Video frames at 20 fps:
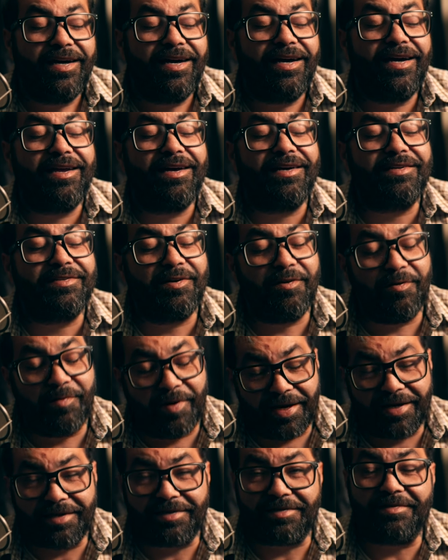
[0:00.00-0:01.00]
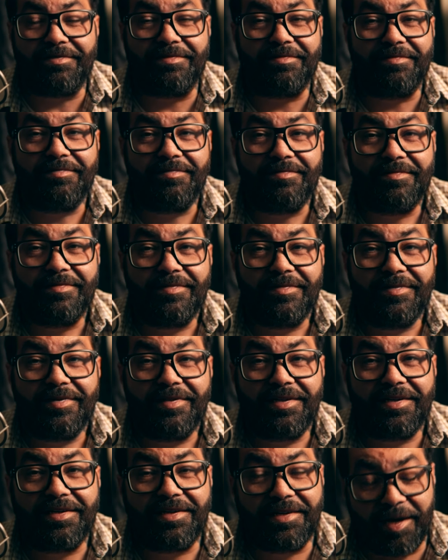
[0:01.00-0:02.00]
And as always,
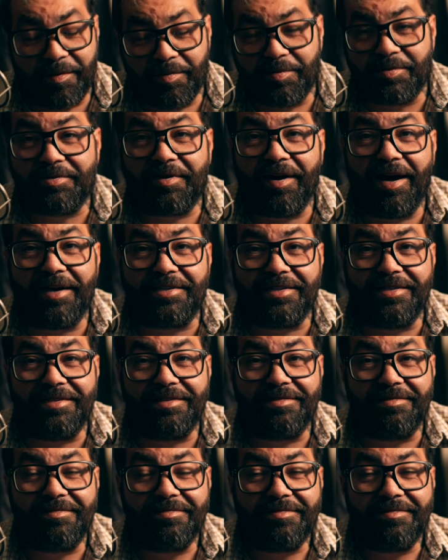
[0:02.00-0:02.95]
keep them scratching.